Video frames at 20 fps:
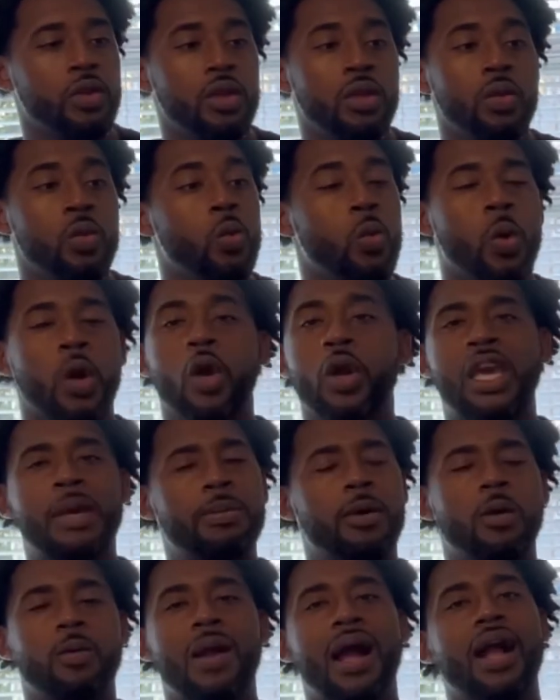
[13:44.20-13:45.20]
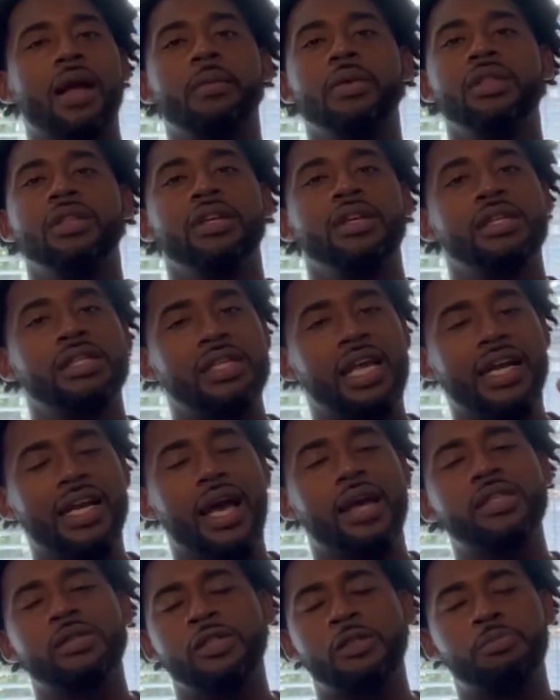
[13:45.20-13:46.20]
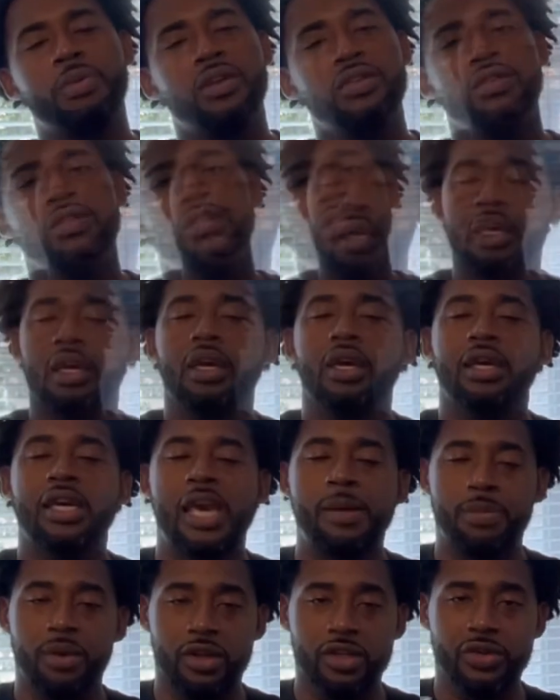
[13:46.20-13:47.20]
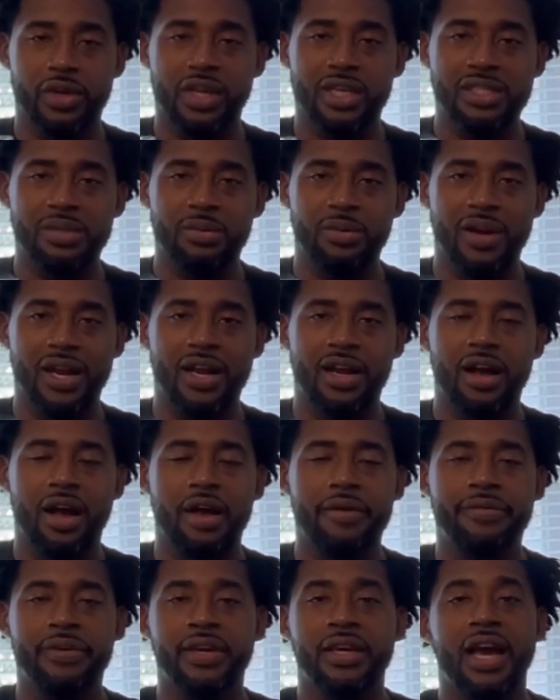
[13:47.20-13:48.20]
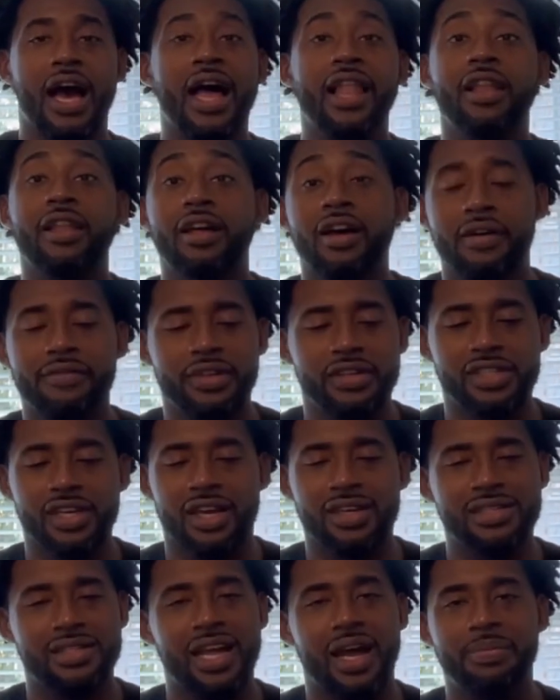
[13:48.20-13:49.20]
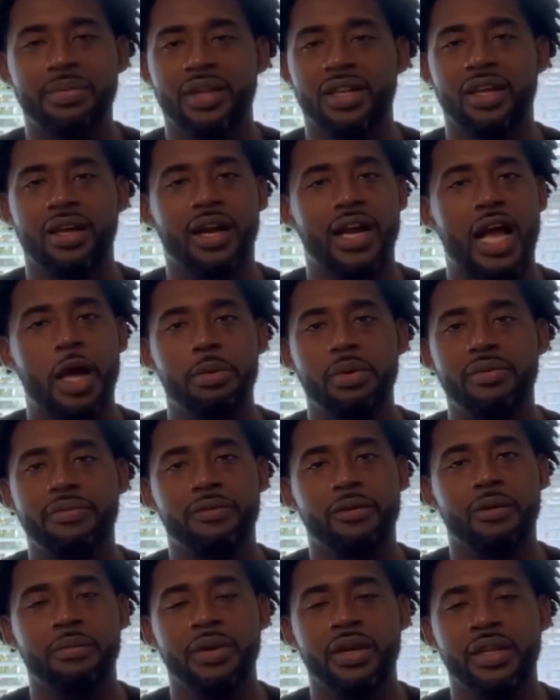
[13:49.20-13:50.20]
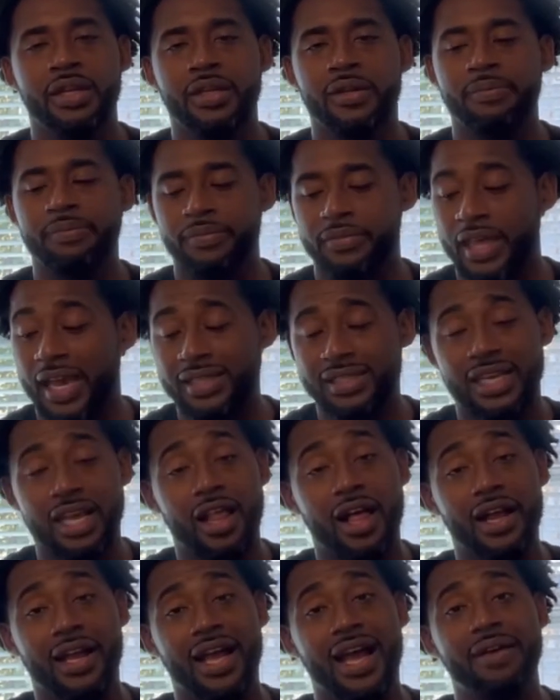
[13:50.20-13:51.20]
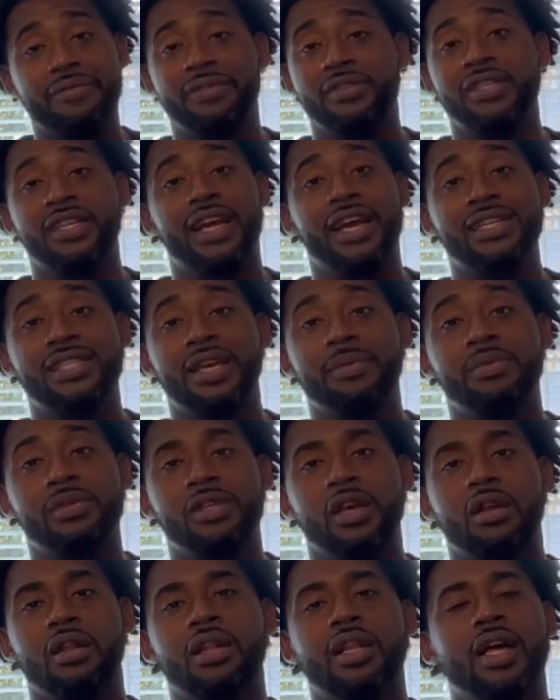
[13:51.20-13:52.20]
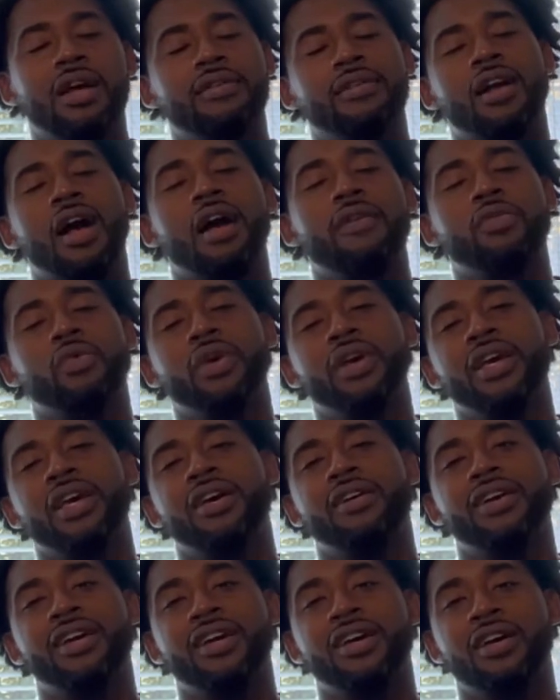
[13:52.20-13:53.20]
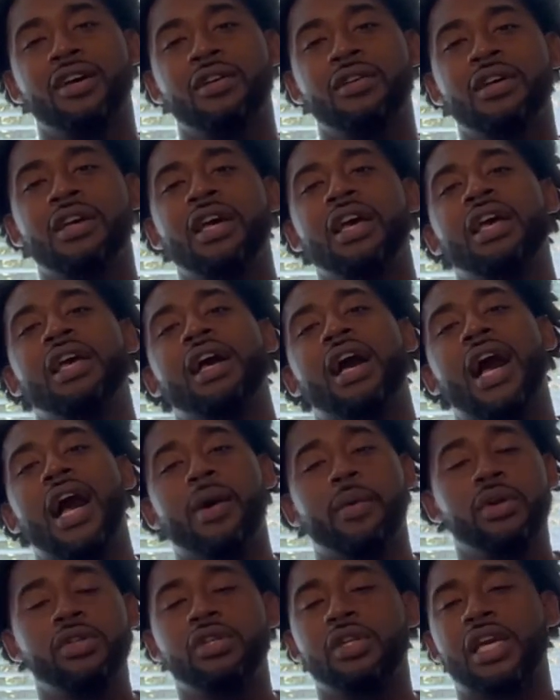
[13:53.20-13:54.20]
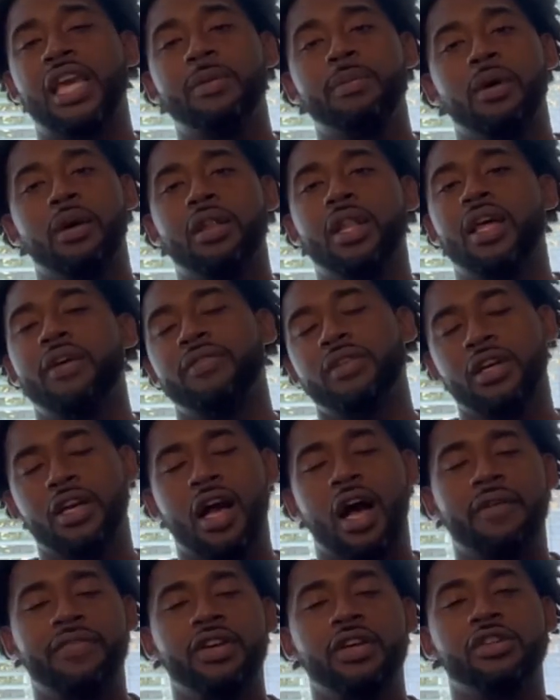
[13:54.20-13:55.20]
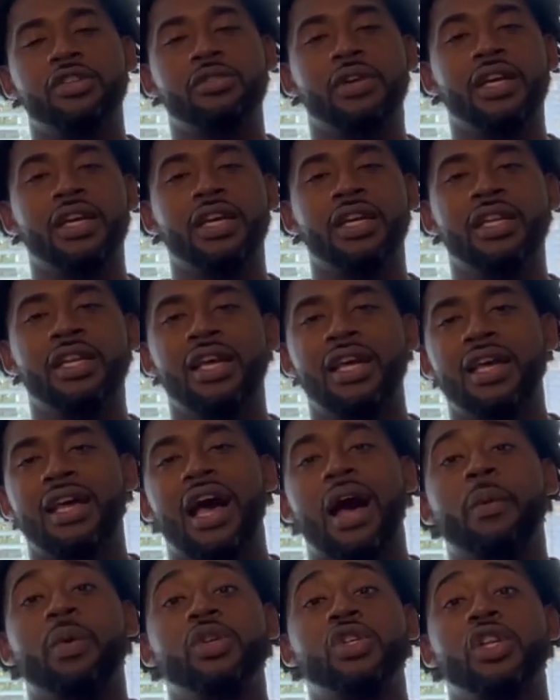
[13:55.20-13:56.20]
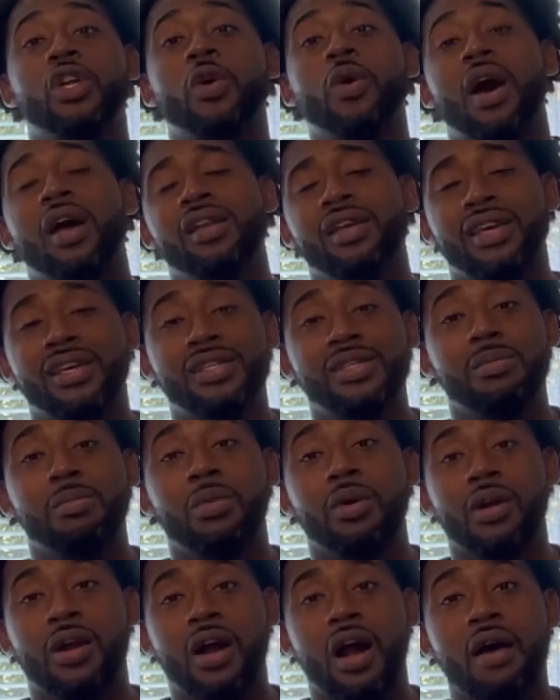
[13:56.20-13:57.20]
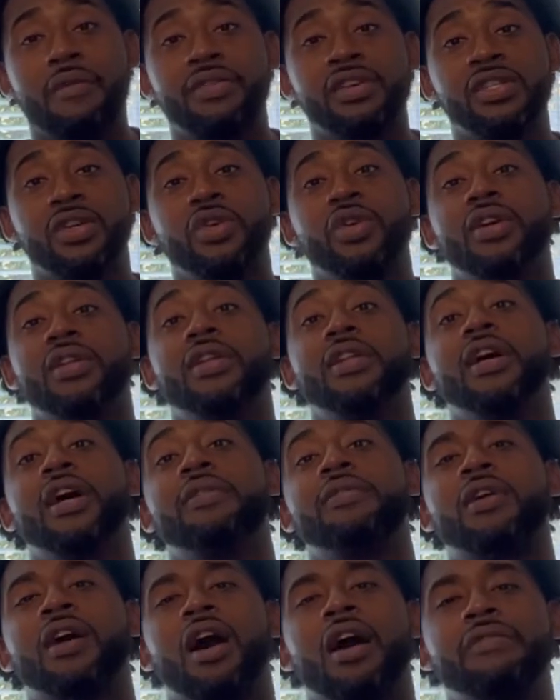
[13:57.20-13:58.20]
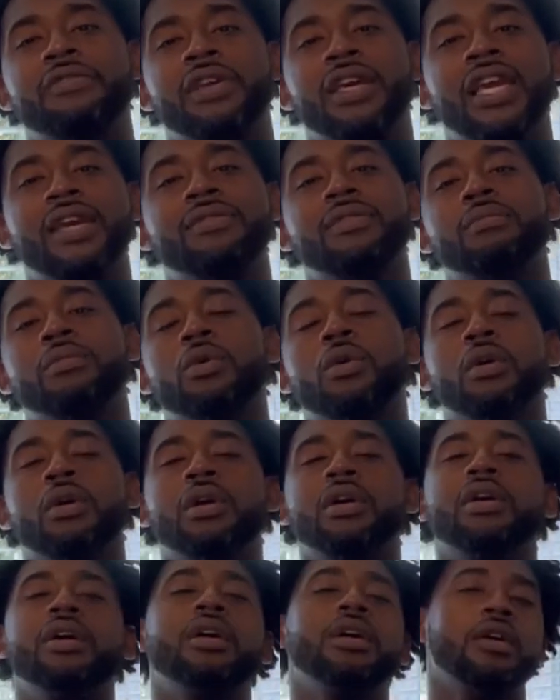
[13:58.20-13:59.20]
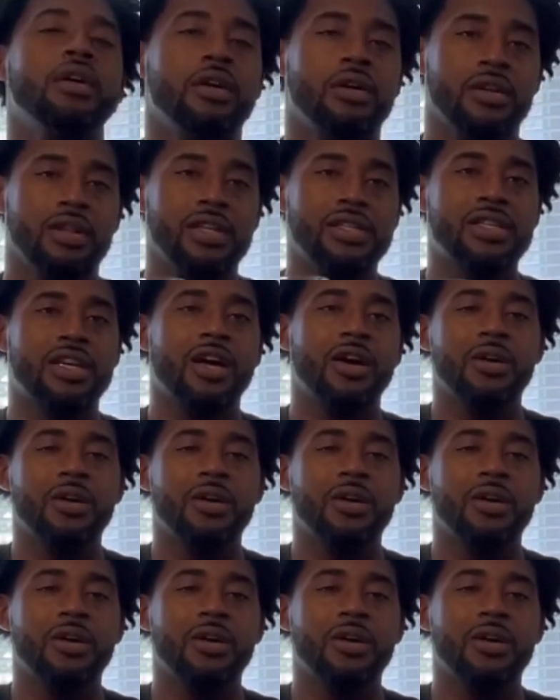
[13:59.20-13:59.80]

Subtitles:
We'll keep on rocking with this. I got some special stuff for y'all. Keep on drinking some great coffee. I love that y'all stopped in and hung out with me for a minute. That's all I got for today's episode of Love Coffee with LL. I want you to keep on loving the coffee you're drinking. I want you to go out and get some more coffee so you can love coffee even more. Let's go.